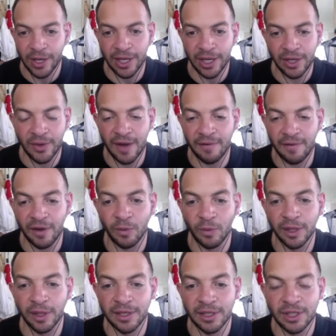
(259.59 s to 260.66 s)
when you have
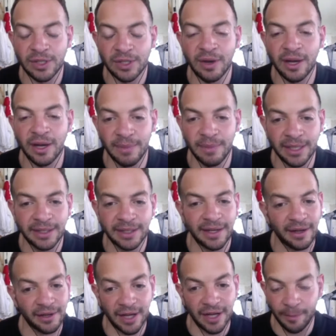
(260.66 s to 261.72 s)
a willingness to
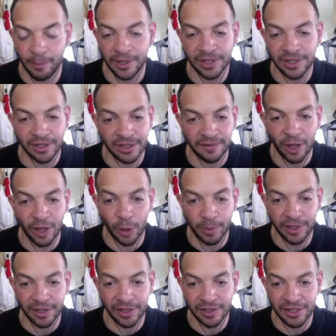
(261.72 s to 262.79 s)
admit that other companies are
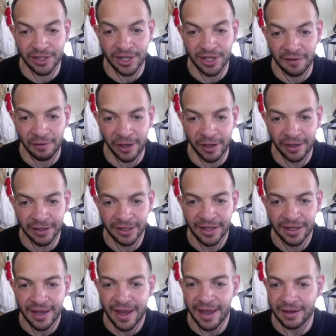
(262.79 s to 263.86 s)
developing good software
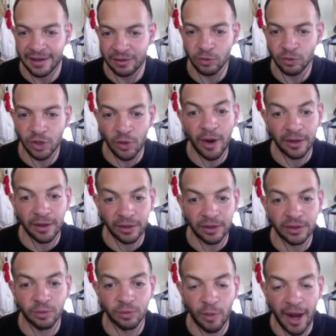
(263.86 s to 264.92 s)
and you want
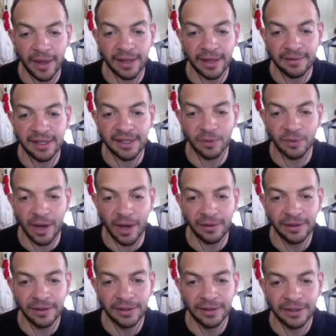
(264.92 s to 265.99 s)
to learn why they've done
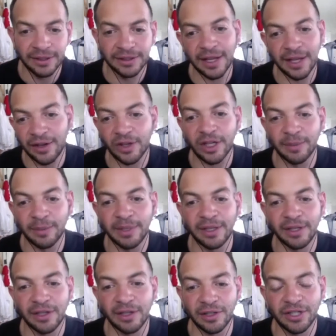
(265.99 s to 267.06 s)
well, then you're going to
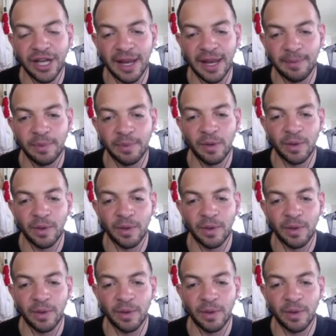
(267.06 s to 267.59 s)
be in good shape.